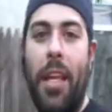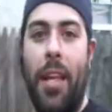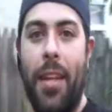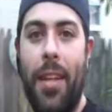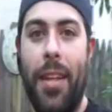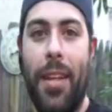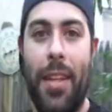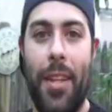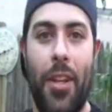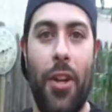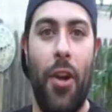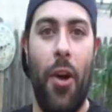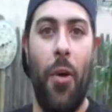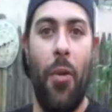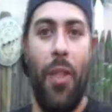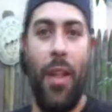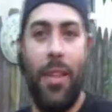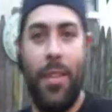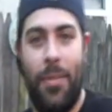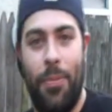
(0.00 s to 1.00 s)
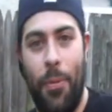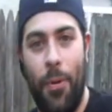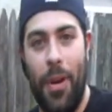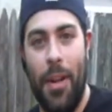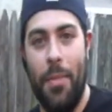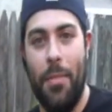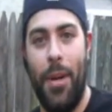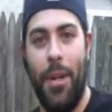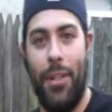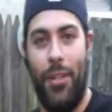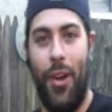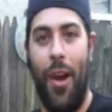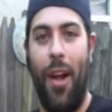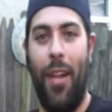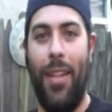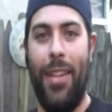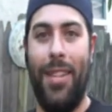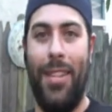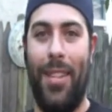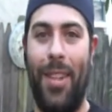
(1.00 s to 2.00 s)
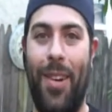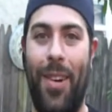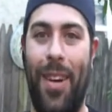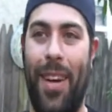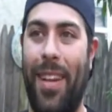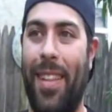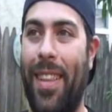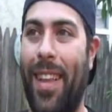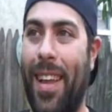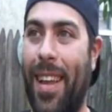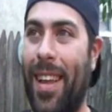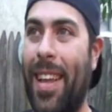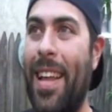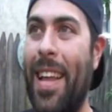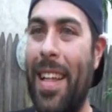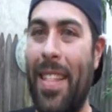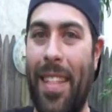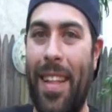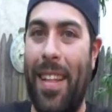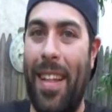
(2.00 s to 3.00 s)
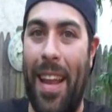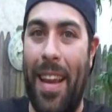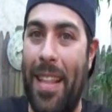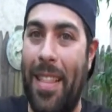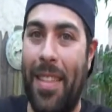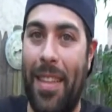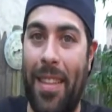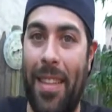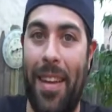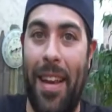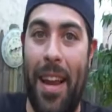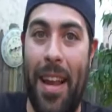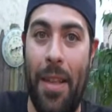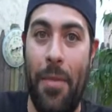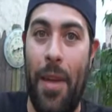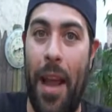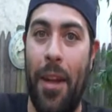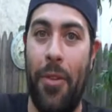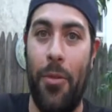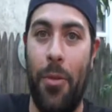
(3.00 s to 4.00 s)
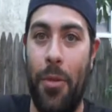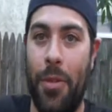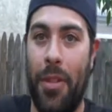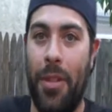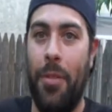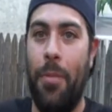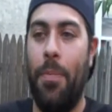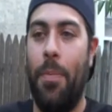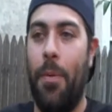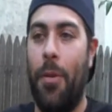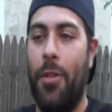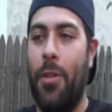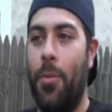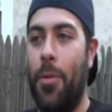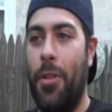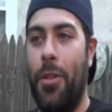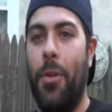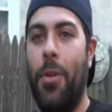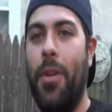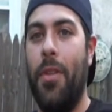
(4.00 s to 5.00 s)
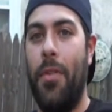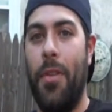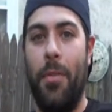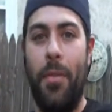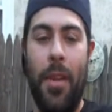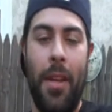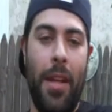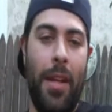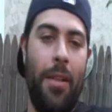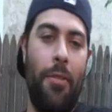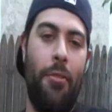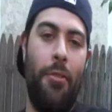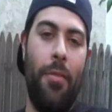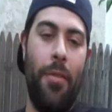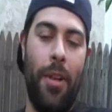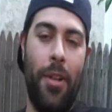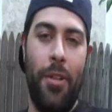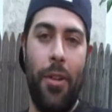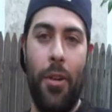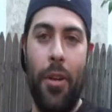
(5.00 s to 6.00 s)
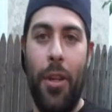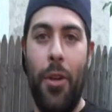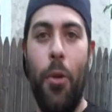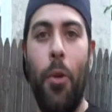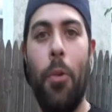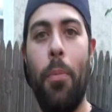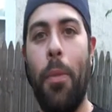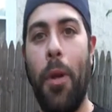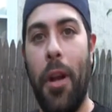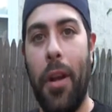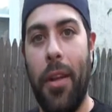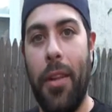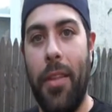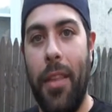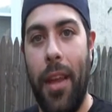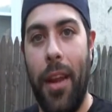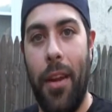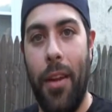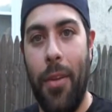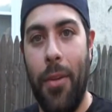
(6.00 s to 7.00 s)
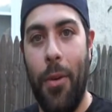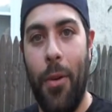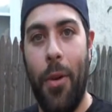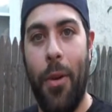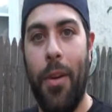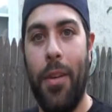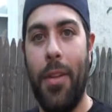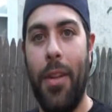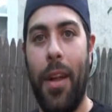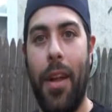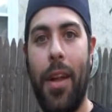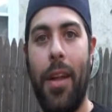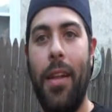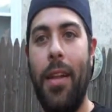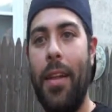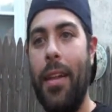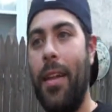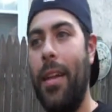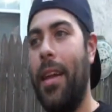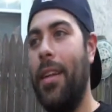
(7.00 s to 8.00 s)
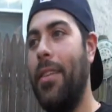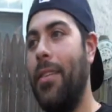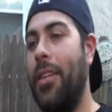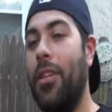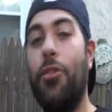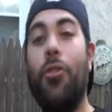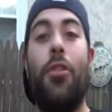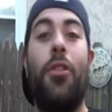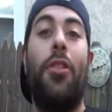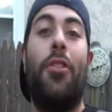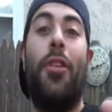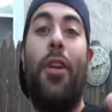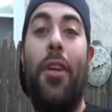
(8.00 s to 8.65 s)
me? You know, that's pretty much all he's doing. And like anything that any natural single person would do, even Attorney Goldberg there, or a District